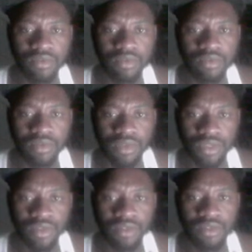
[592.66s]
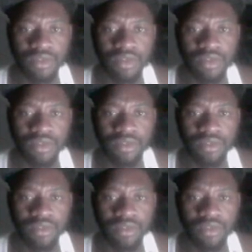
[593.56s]
Yes.
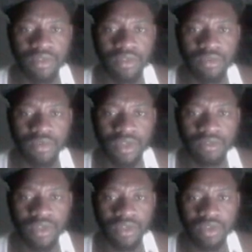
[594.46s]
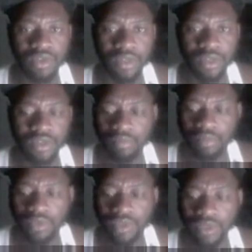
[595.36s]
So we have the cup at this point.
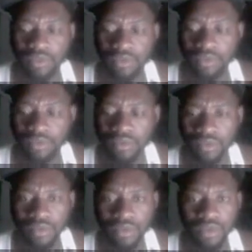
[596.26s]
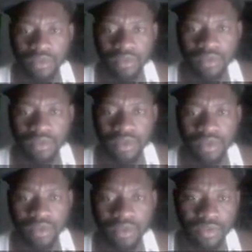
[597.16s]
Now if you look into 3,
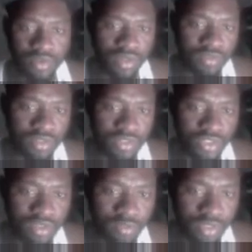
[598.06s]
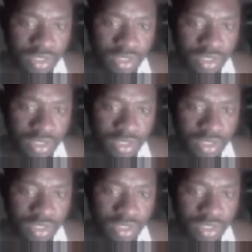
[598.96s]
you have it shaped like